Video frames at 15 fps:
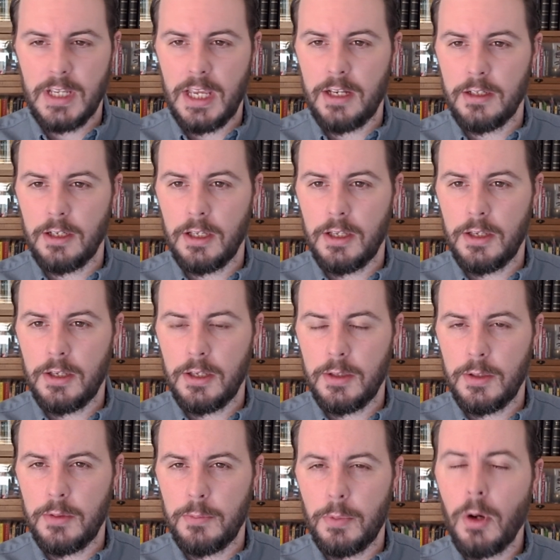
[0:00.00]

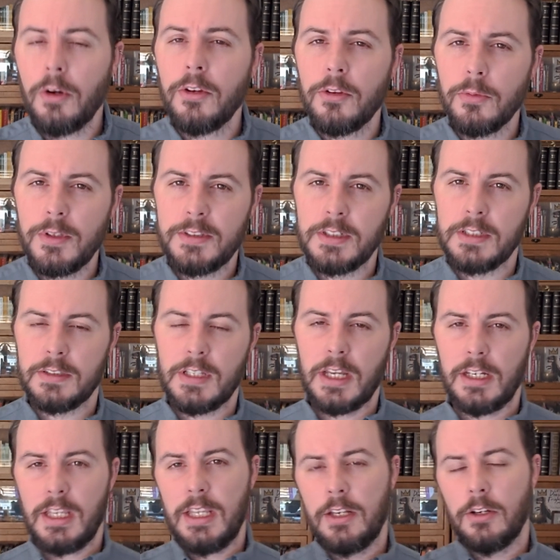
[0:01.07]
And part of the reason is
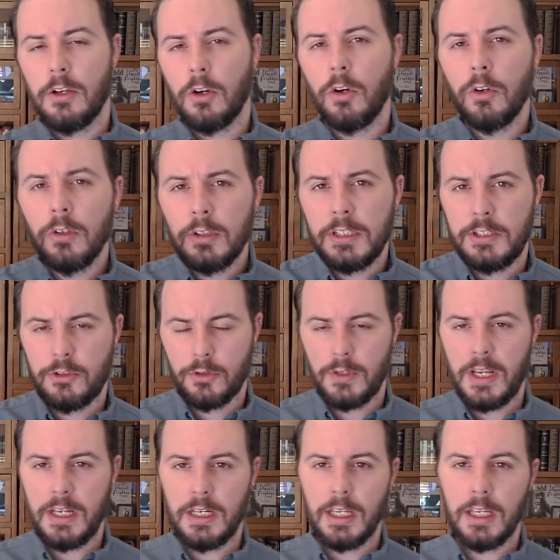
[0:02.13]
that in early
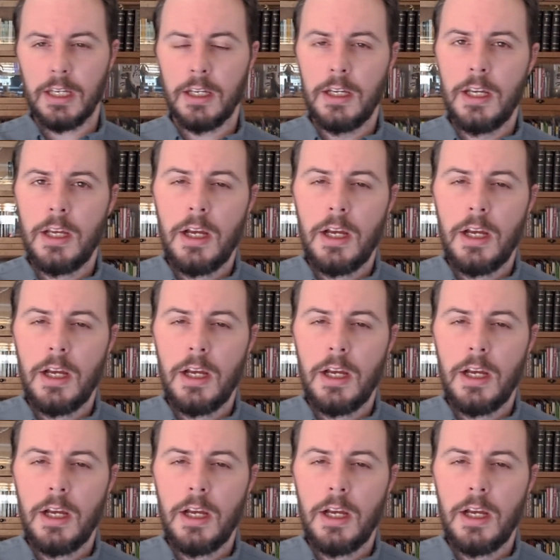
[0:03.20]
training,